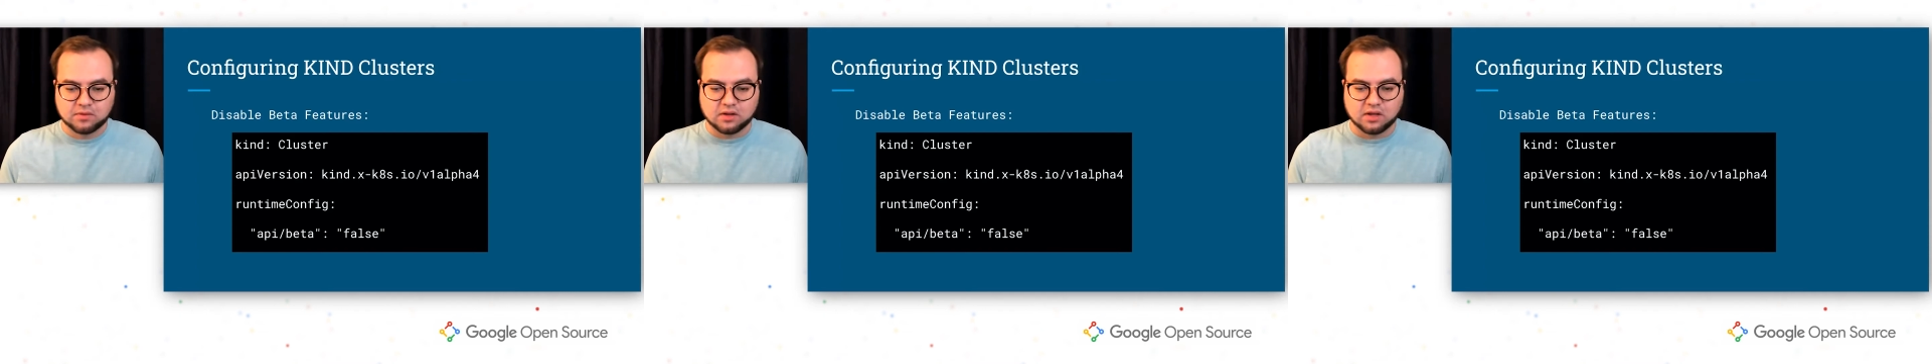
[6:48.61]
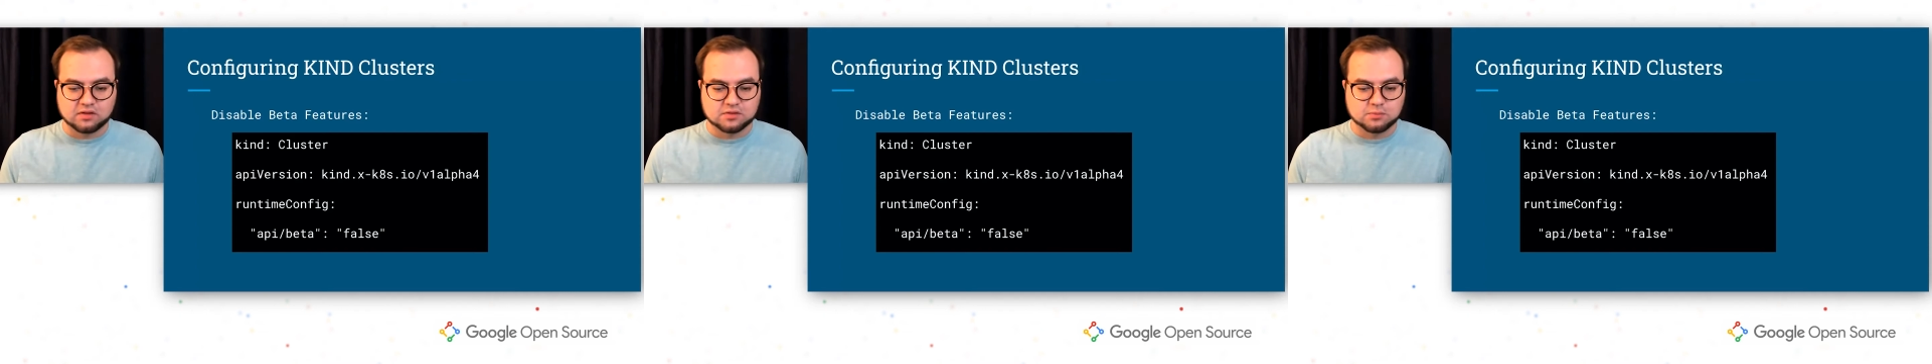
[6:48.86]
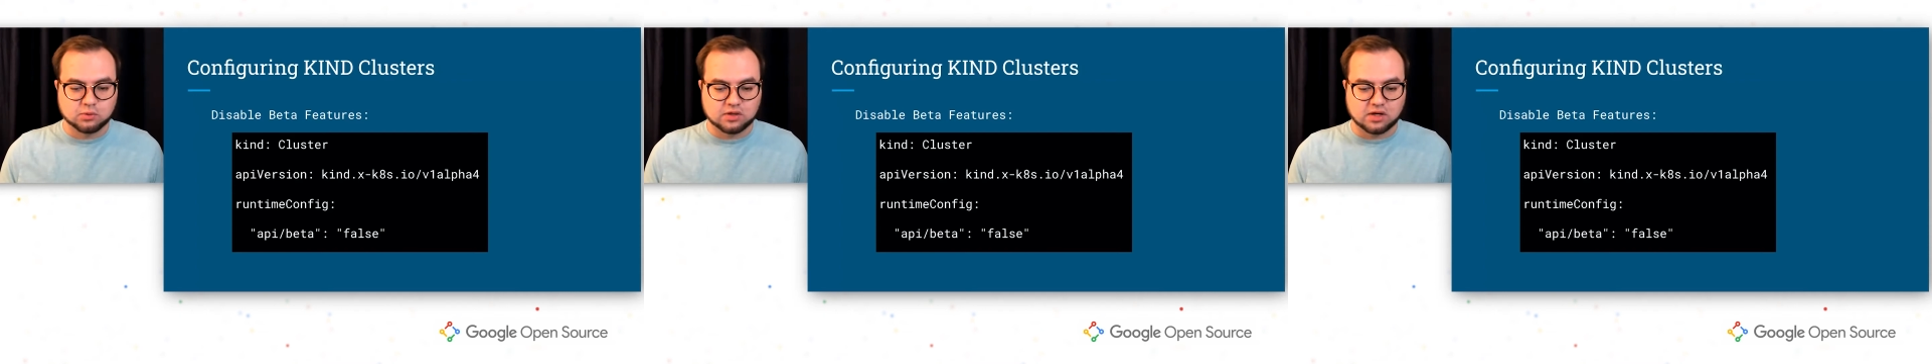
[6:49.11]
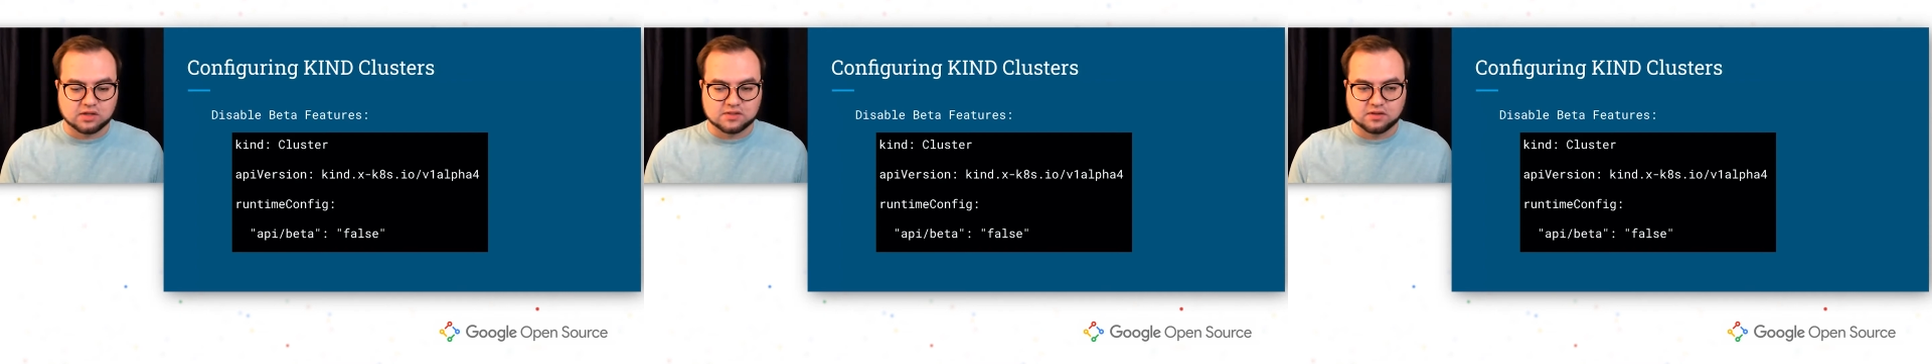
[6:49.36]
And there's more
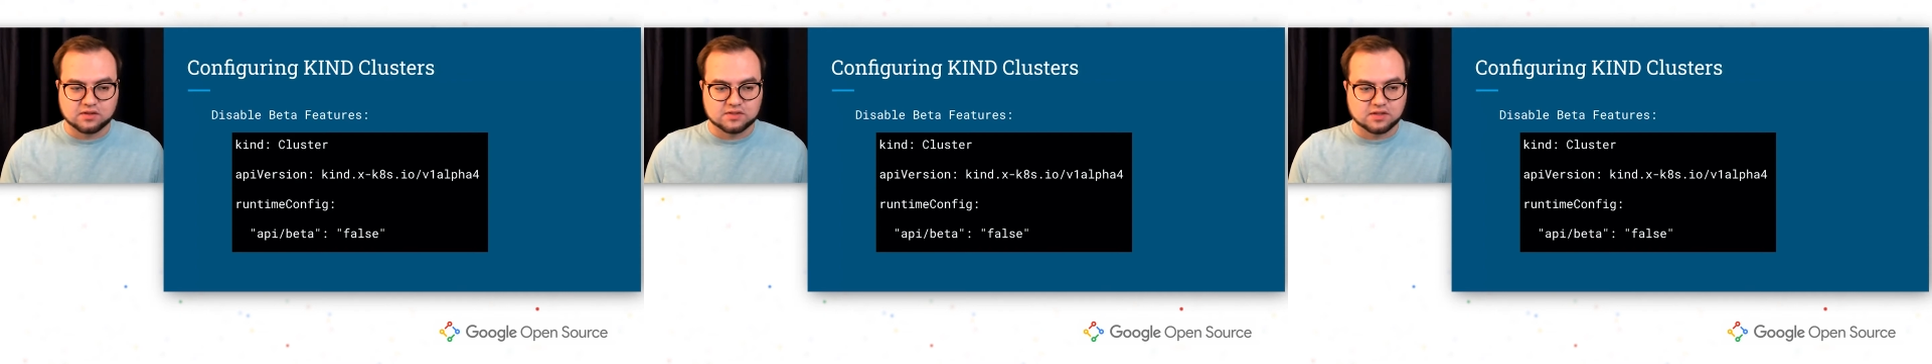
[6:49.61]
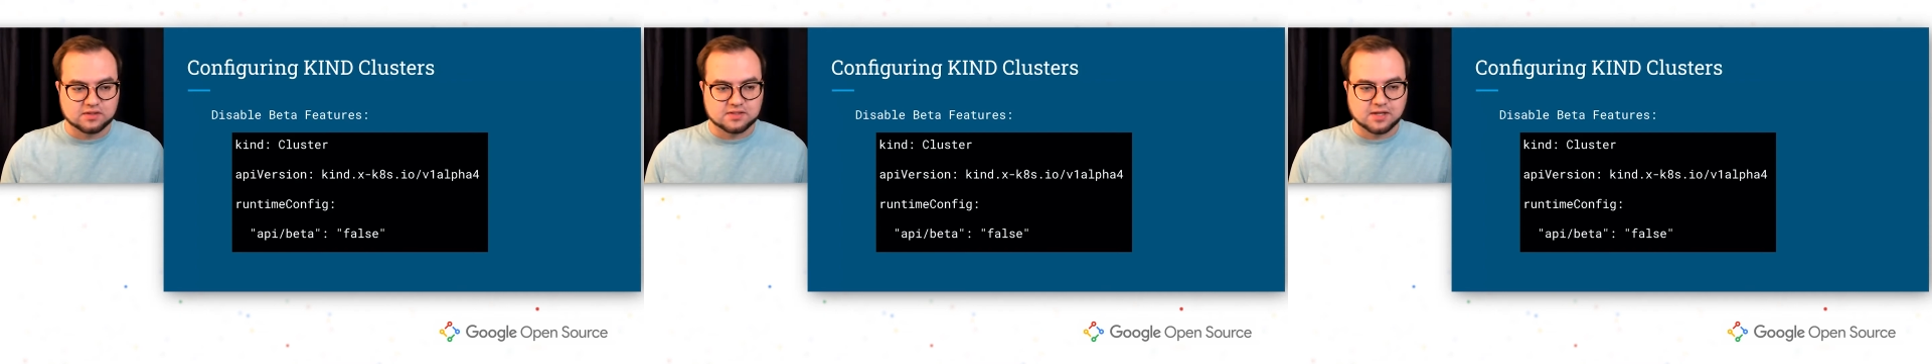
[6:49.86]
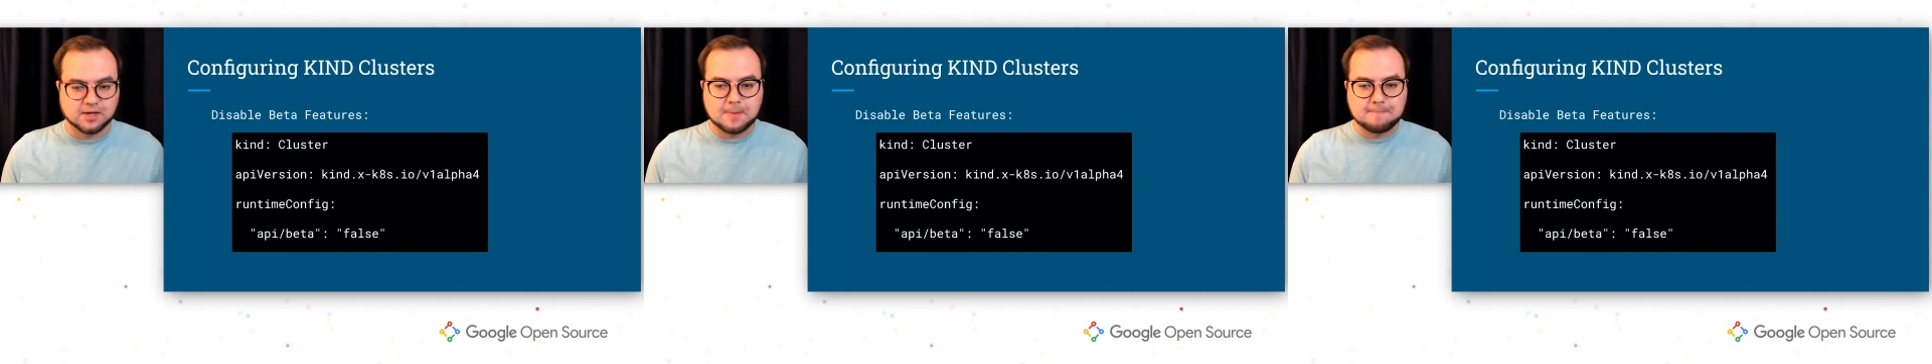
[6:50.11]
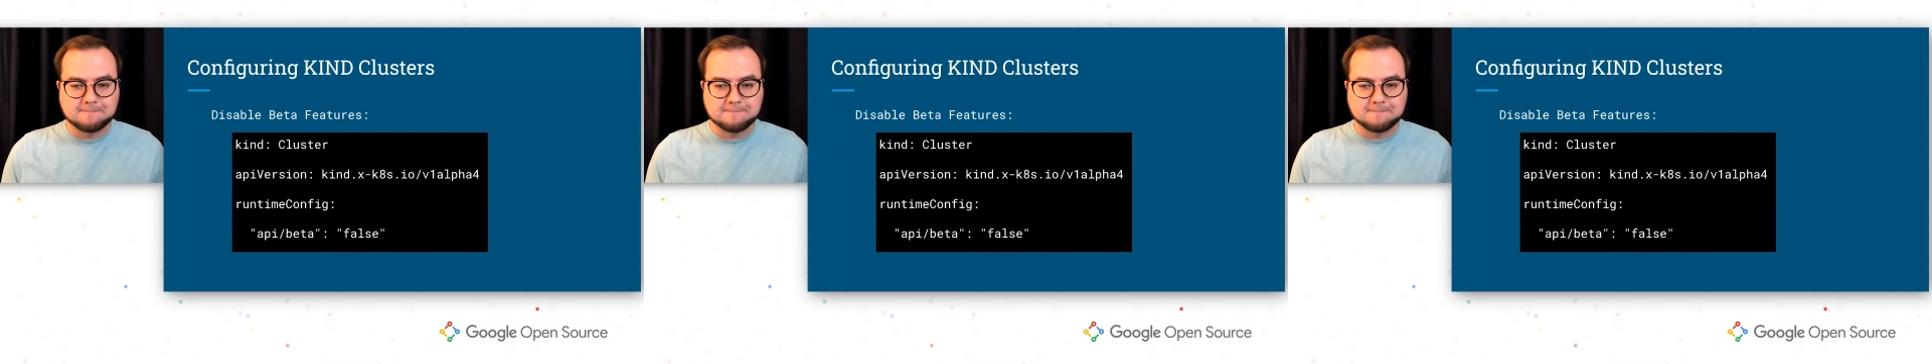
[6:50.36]
docs on this on the site.